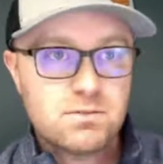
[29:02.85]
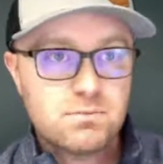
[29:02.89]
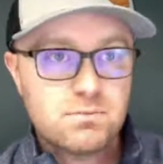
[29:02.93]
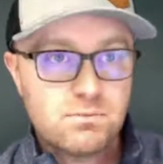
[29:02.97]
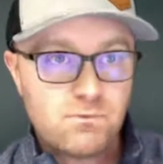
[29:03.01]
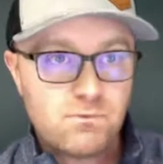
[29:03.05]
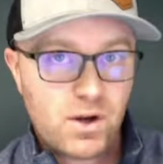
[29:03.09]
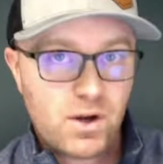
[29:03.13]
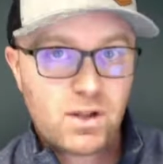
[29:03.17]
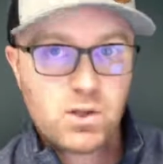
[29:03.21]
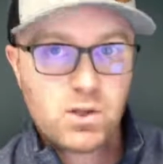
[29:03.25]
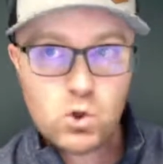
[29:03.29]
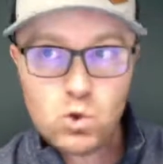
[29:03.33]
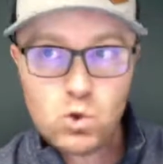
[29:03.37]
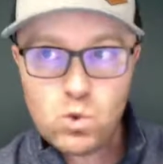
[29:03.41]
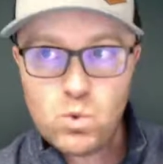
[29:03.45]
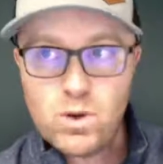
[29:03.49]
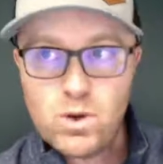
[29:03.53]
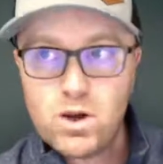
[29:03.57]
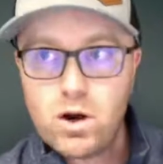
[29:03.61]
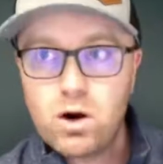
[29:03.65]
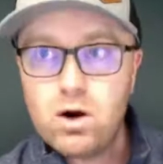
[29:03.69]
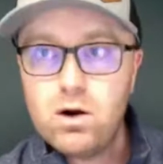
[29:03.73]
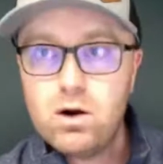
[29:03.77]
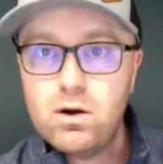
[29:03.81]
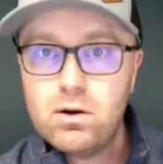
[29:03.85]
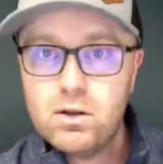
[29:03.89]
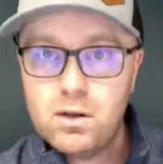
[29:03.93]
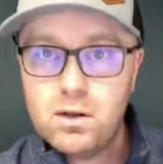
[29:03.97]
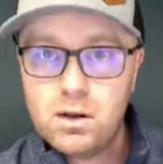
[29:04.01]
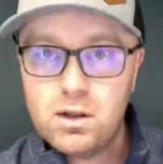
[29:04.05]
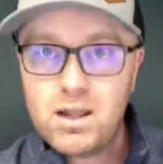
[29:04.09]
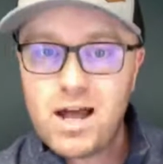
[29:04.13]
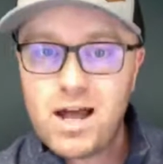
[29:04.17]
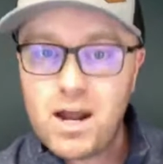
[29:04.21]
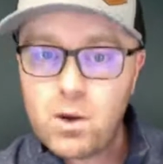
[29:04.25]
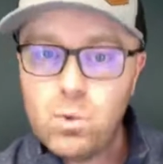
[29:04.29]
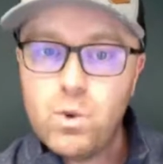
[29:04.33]
frankly, who we are in a
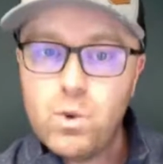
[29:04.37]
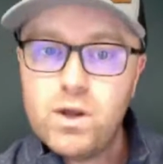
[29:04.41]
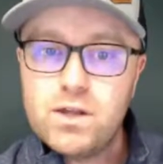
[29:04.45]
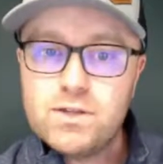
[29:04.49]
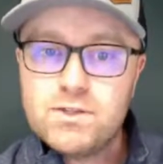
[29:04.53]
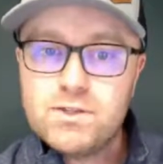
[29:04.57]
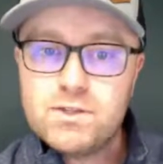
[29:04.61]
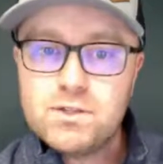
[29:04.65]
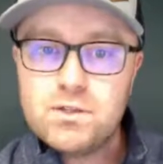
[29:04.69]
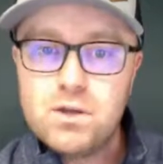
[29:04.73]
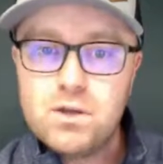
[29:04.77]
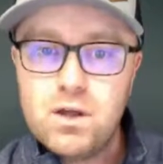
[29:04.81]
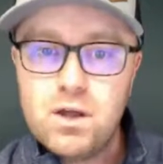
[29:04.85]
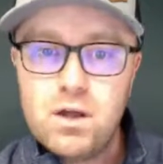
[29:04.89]
lot of ways.